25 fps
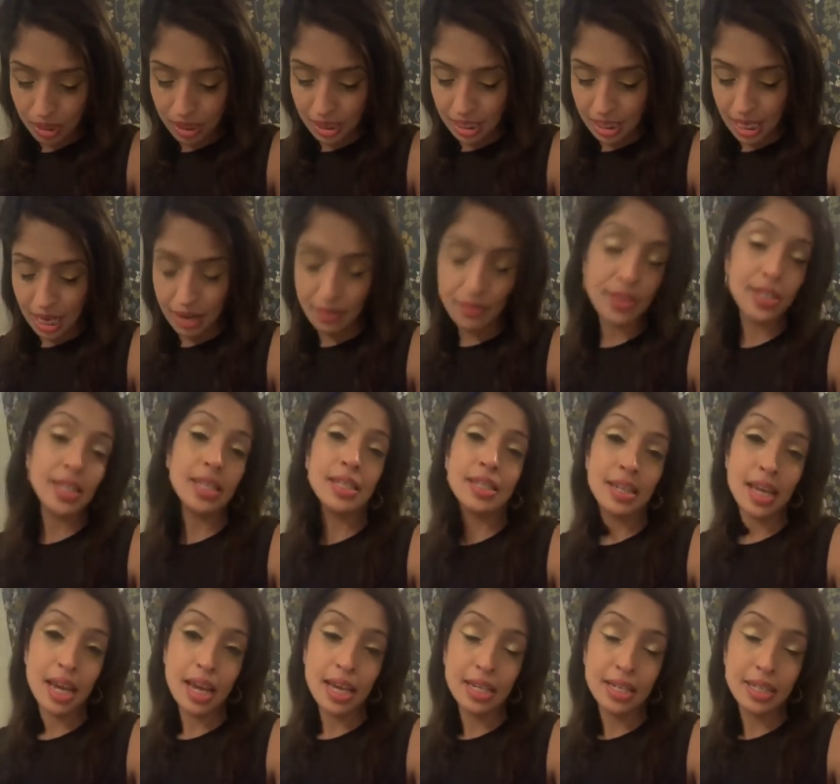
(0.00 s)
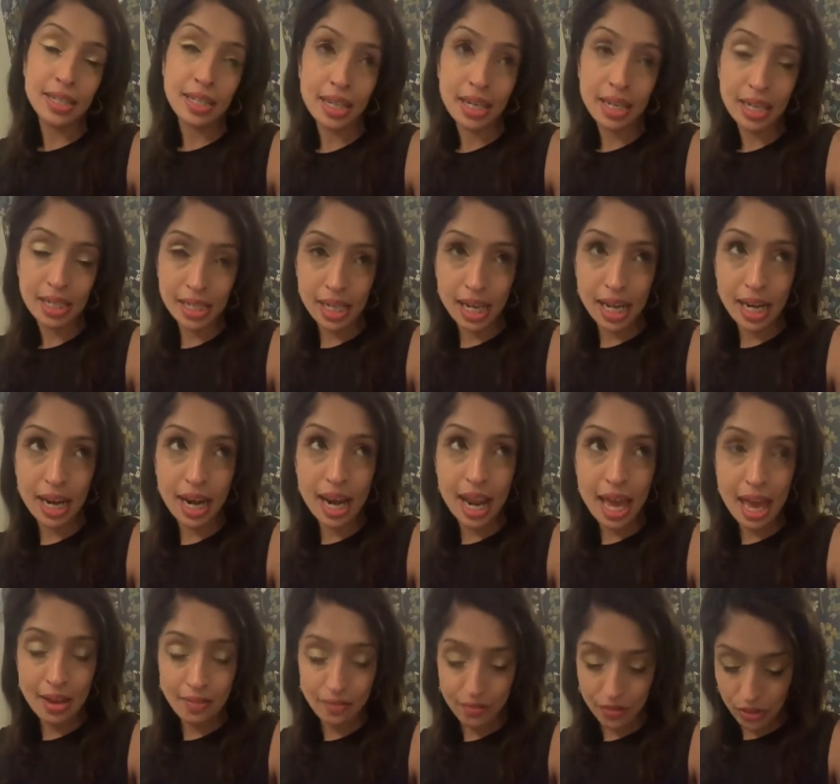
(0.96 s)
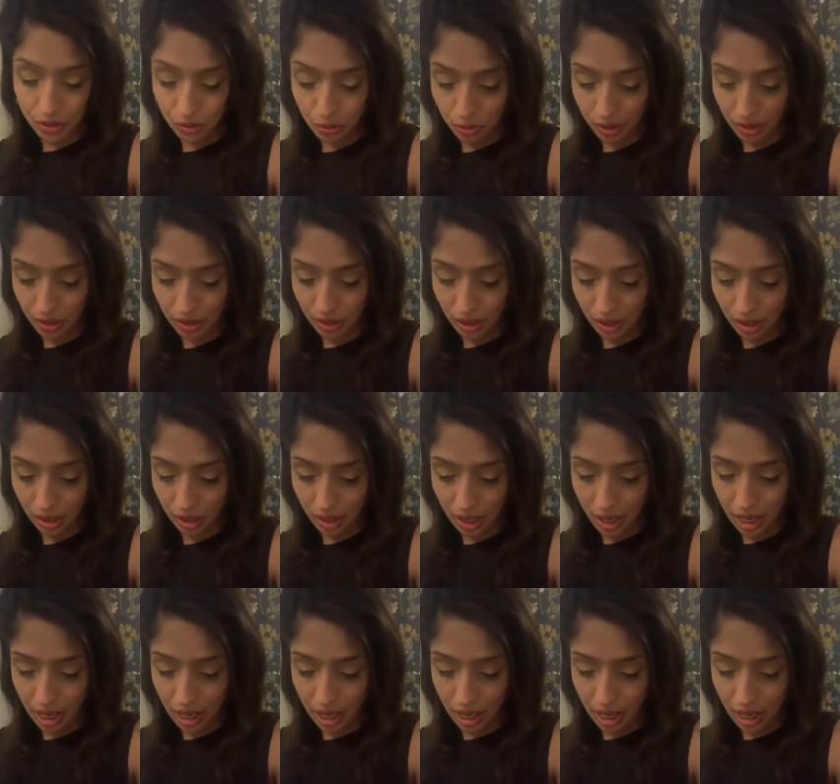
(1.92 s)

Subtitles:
devastated and left with an